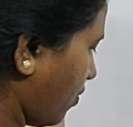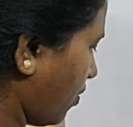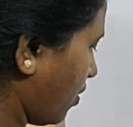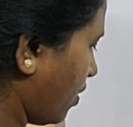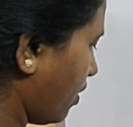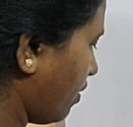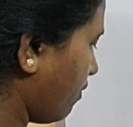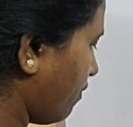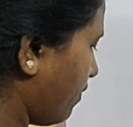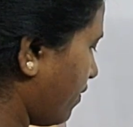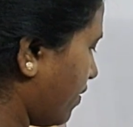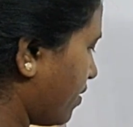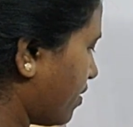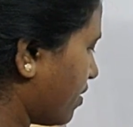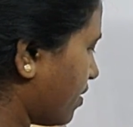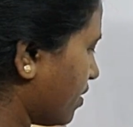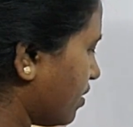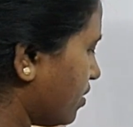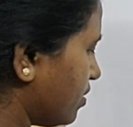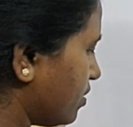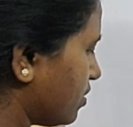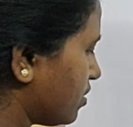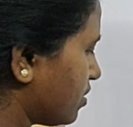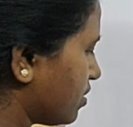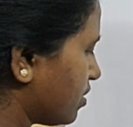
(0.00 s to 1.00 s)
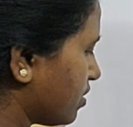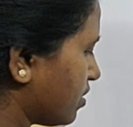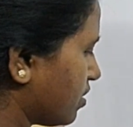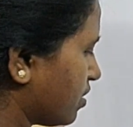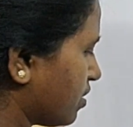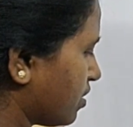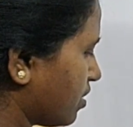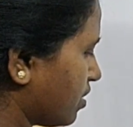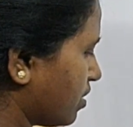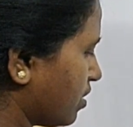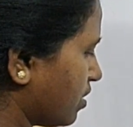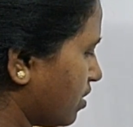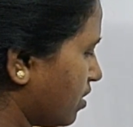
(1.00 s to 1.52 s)
If it is,
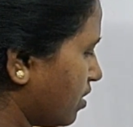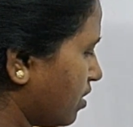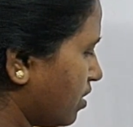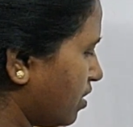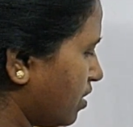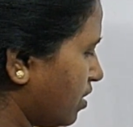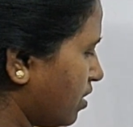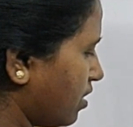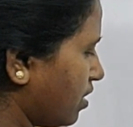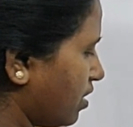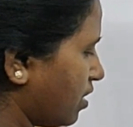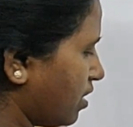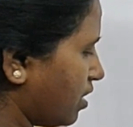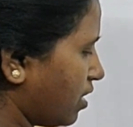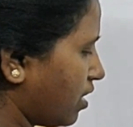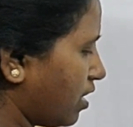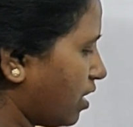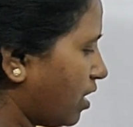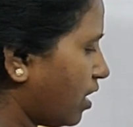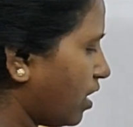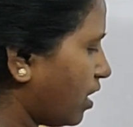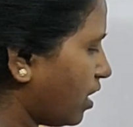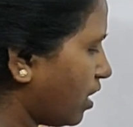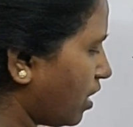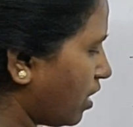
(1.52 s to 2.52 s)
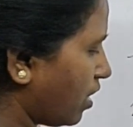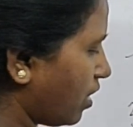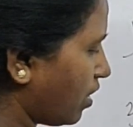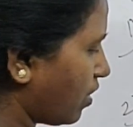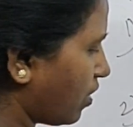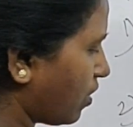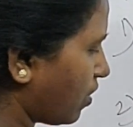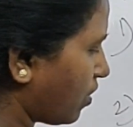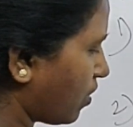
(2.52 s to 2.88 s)
he